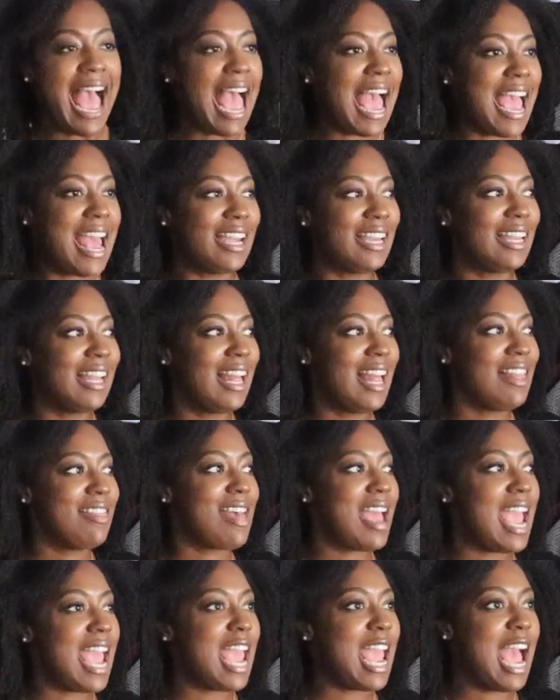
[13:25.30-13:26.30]
and
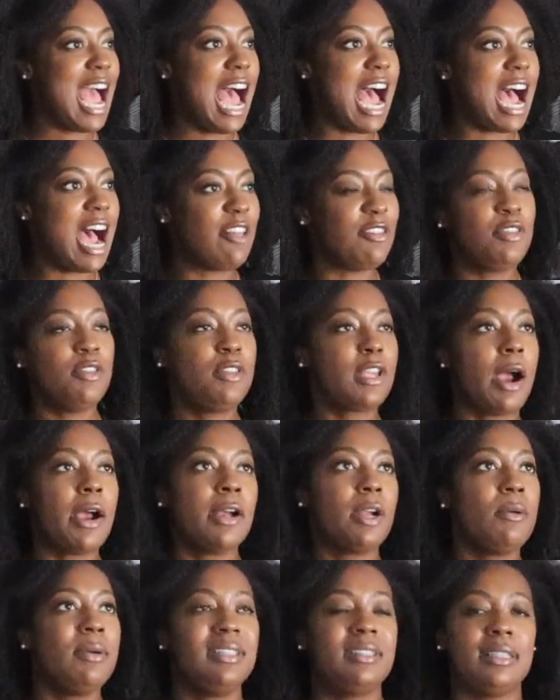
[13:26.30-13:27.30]
they had,
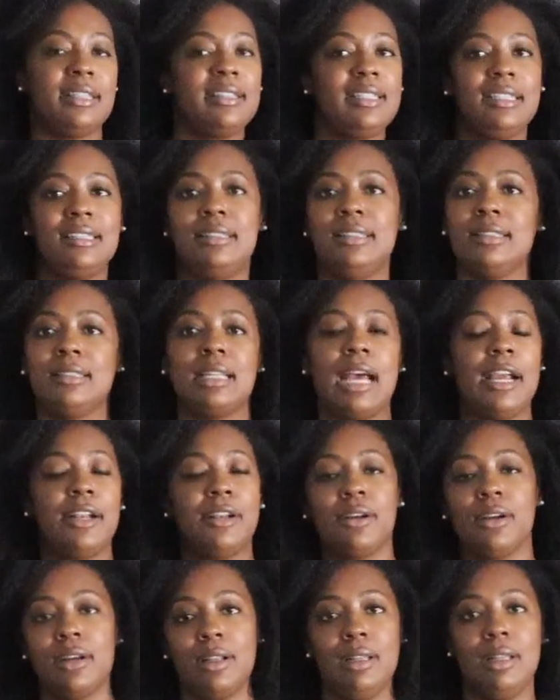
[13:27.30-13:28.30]
Target always does these
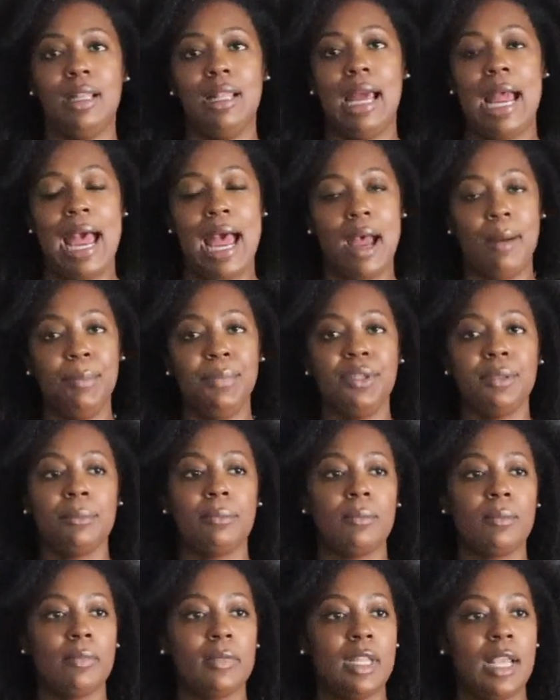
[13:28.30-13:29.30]
designer collabs
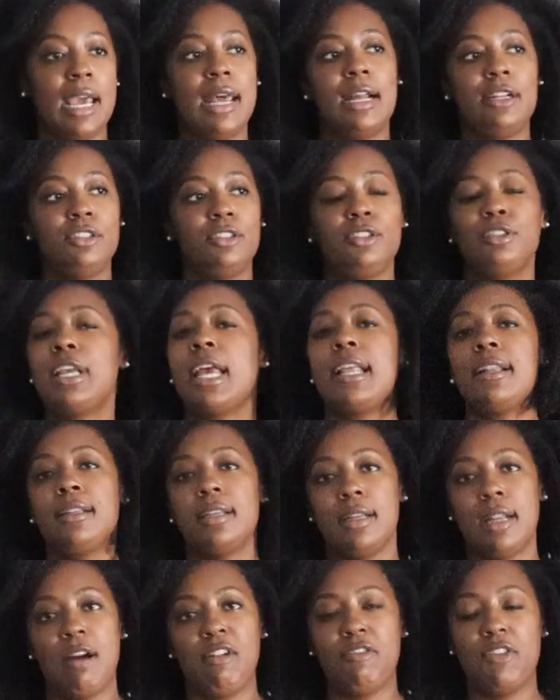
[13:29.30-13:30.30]
and I tend
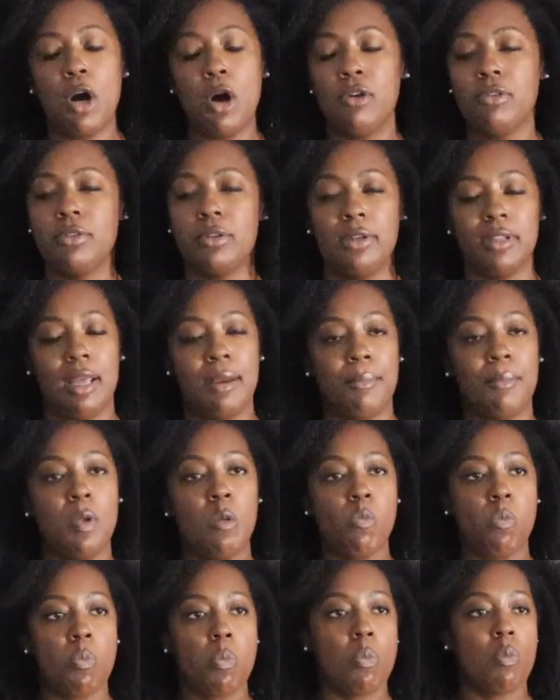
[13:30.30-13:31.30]
to not fall for them.
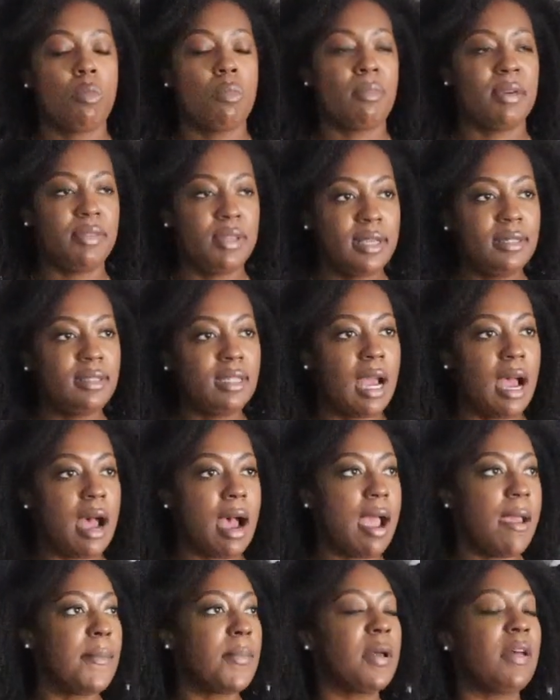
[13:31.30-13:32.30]
But this
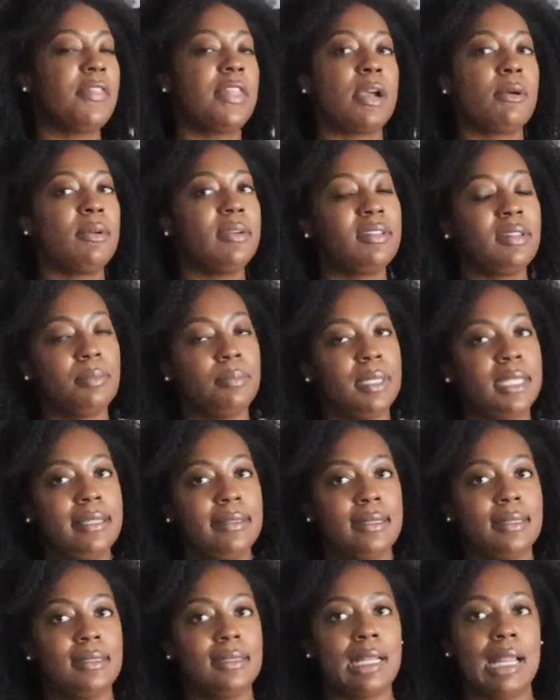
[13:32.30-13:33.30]
time there were some
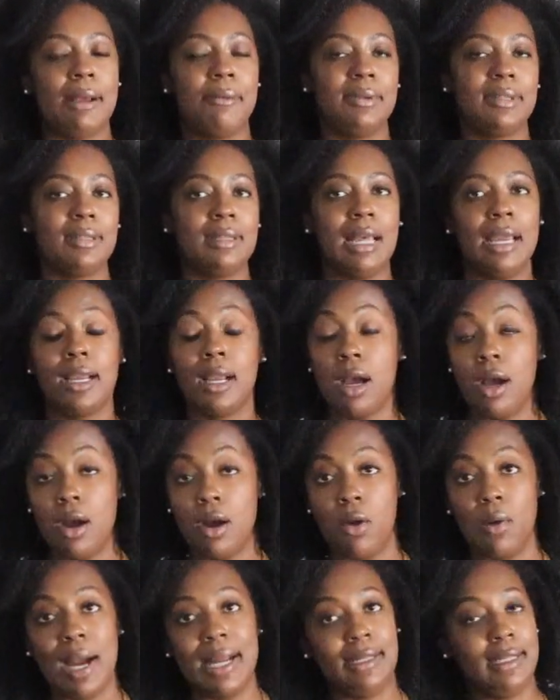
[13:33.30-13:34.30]
pieces that I was like,
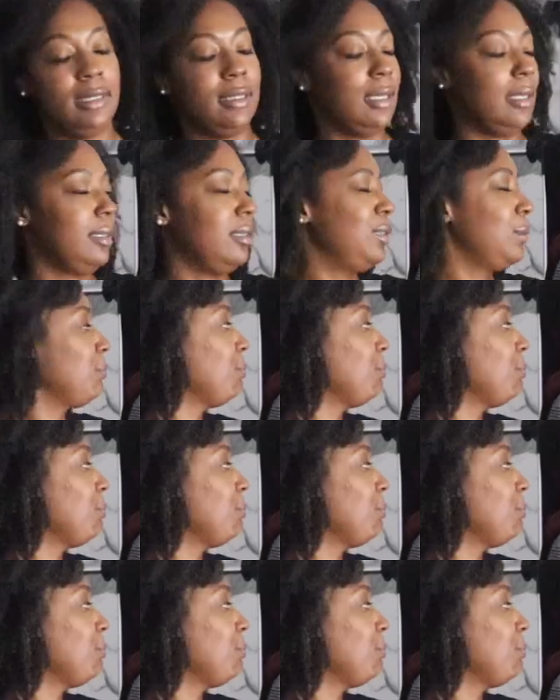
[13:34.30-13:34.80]
oh, I need these.